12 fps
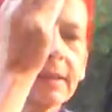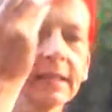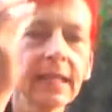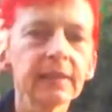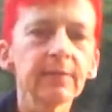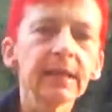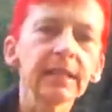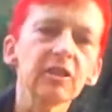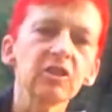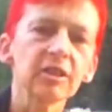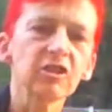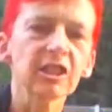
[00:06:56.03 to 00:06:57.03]
Zed's
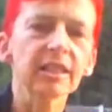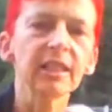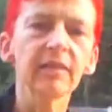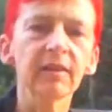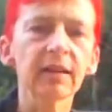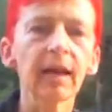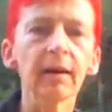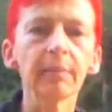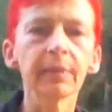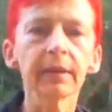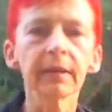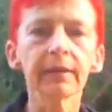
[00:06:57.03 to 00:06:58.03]
message is just give it
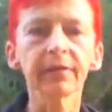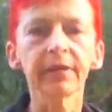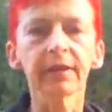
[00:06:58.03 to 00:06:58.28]
up, because,